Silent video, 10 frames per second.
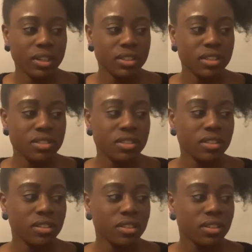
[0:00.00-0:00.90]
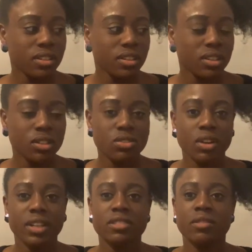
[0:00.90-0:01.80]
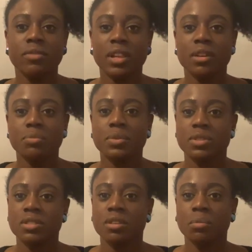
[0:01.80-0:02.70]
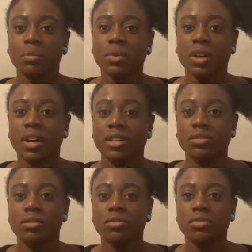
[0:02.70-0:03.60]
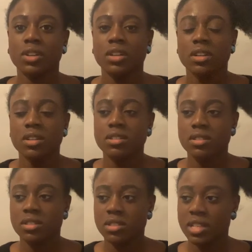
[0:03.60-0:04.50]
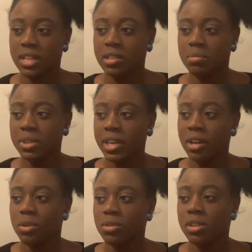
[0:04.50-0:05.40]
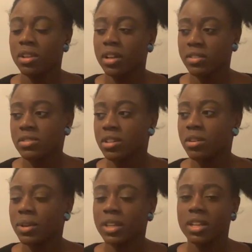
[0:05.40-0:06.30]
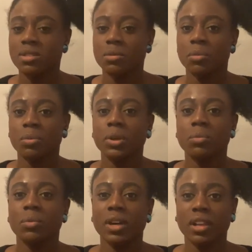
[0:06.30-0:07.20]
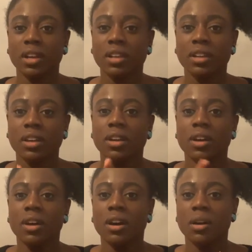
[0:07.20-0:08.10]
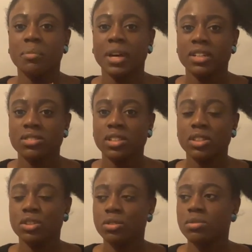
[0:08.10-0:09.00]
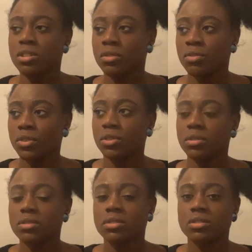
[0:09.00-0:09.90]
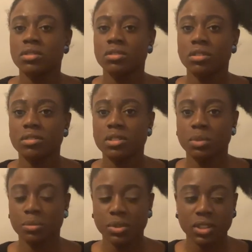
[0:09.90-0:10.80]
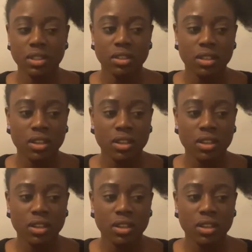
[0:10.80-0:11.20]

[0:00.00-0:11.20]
I need to try and develop some kind of sustainably healthy lifestyle and get to a point where like I'm actually using food to nourish my body.